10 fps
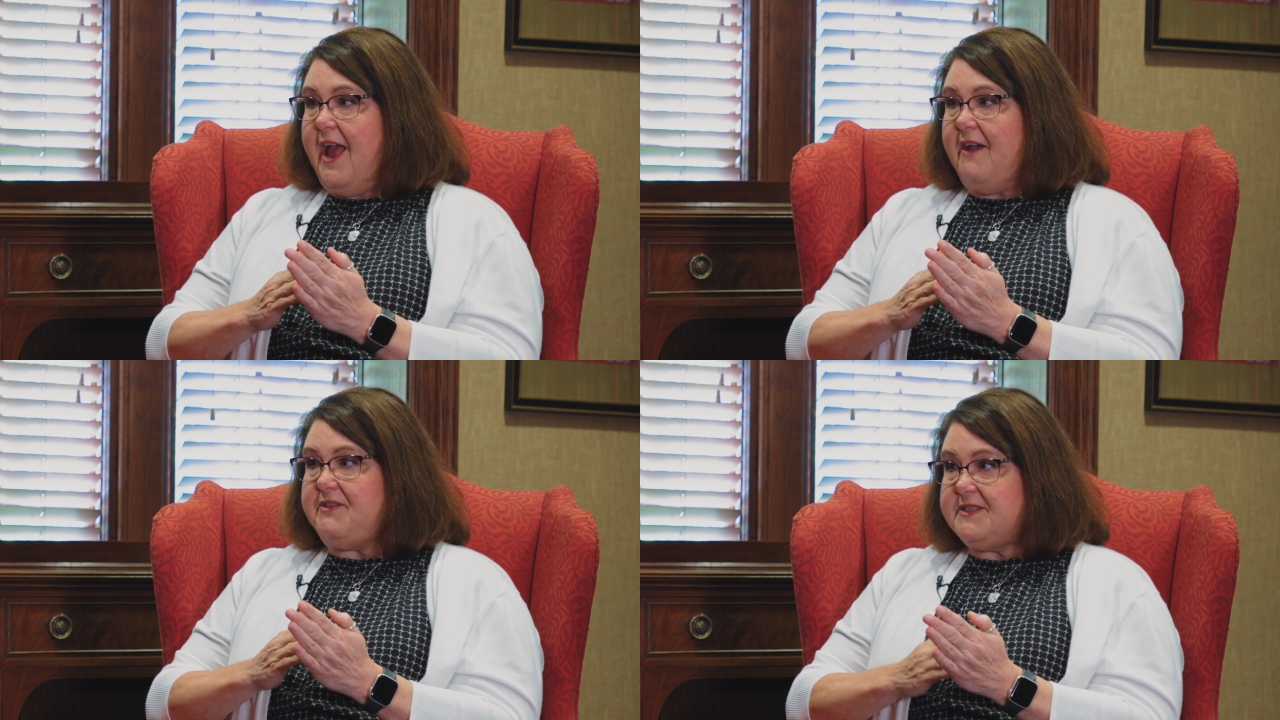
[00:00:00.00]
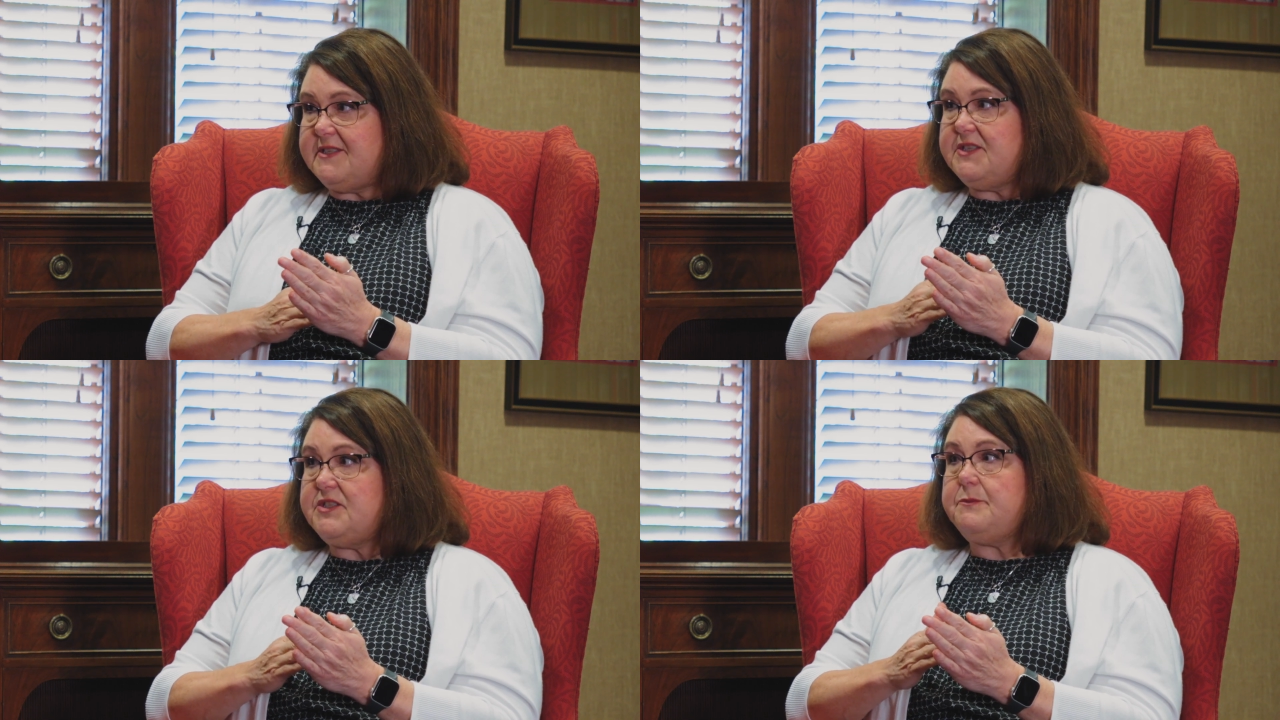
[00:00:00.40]
have the
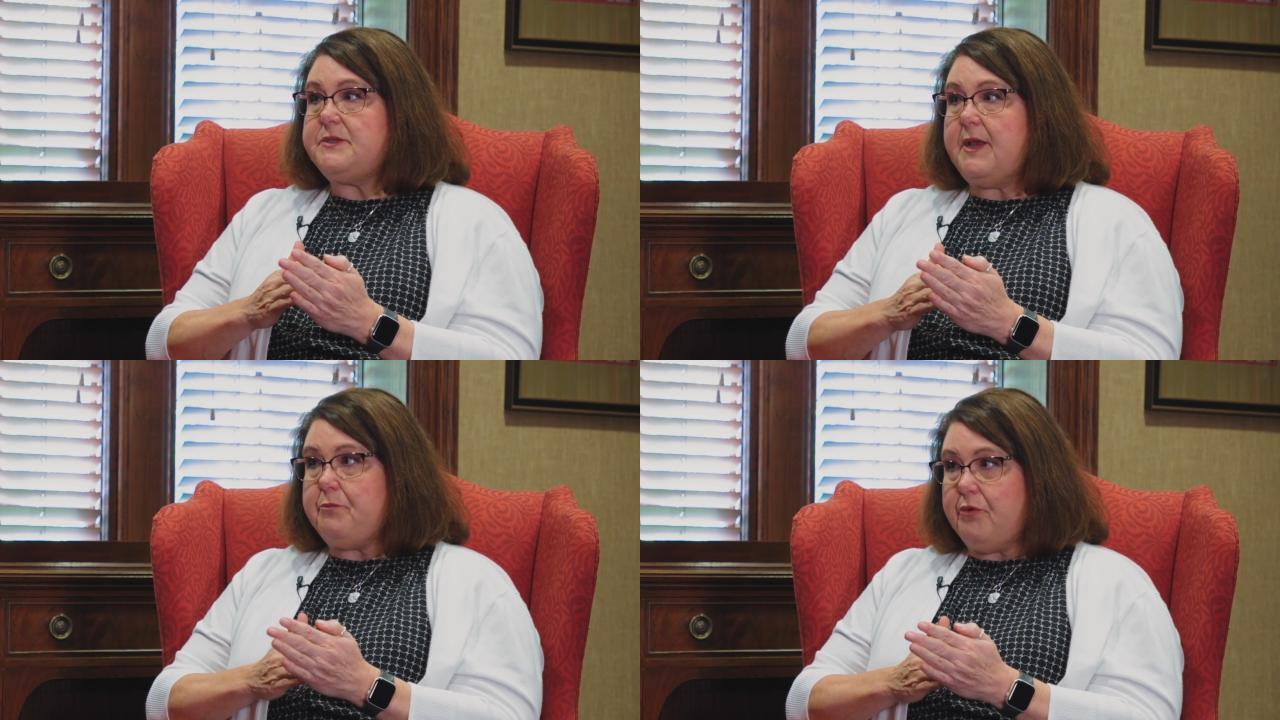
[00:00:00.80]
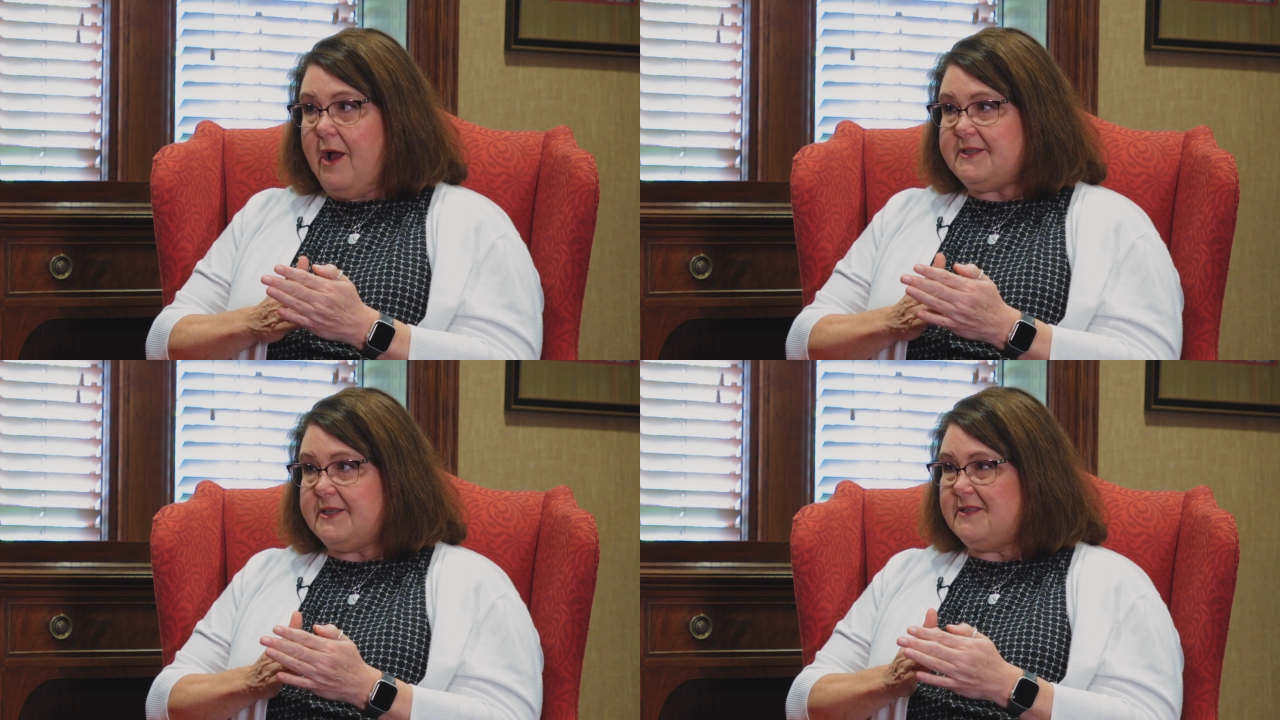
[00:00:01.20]
systems and
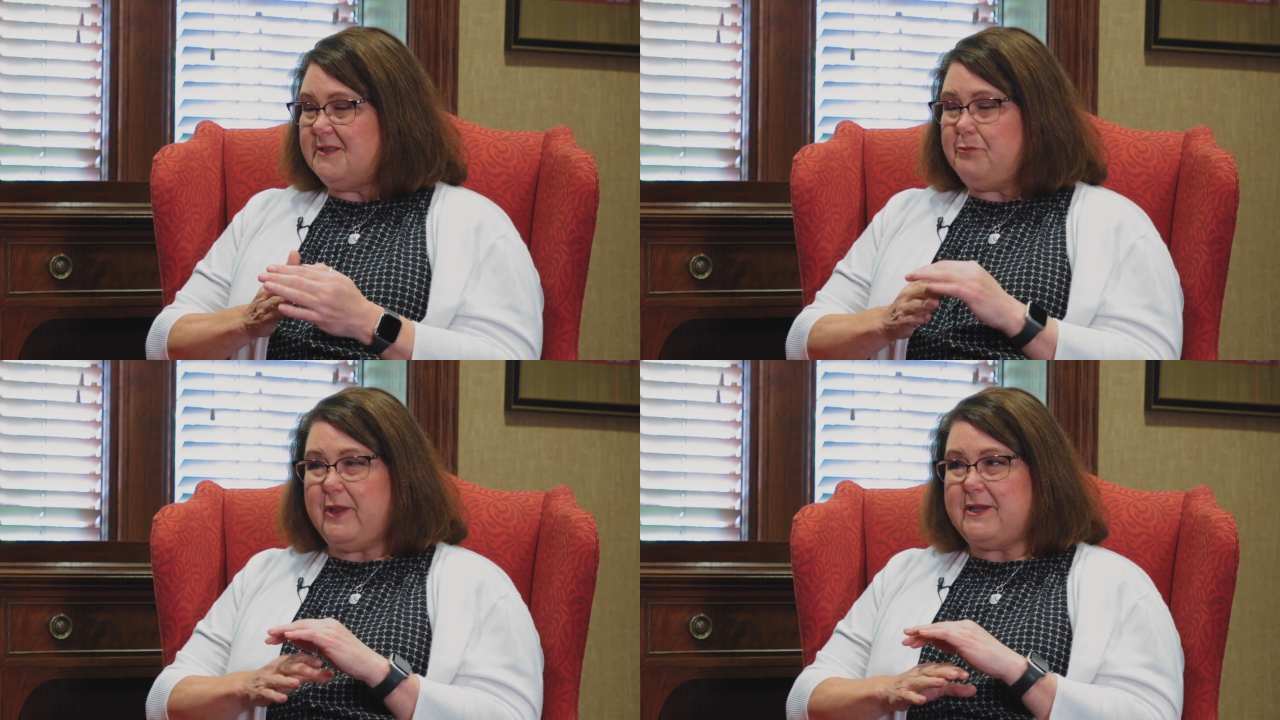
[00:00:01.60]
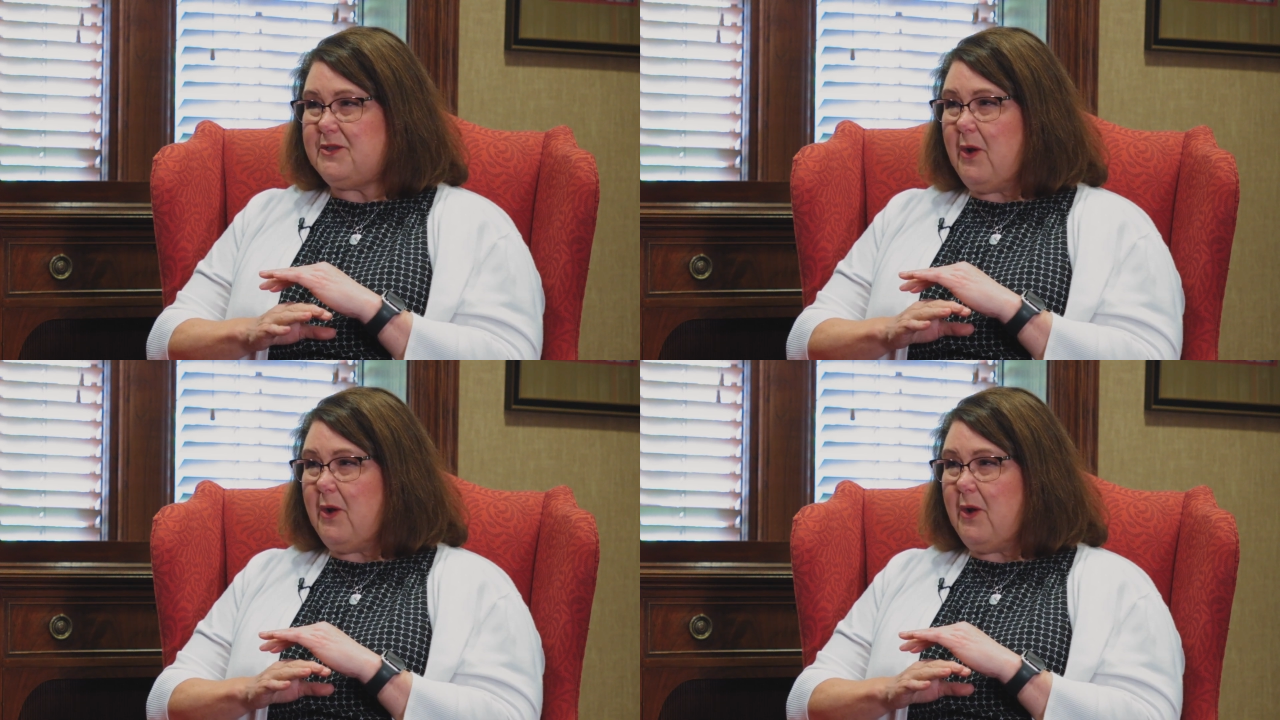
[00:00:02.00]
processes in place?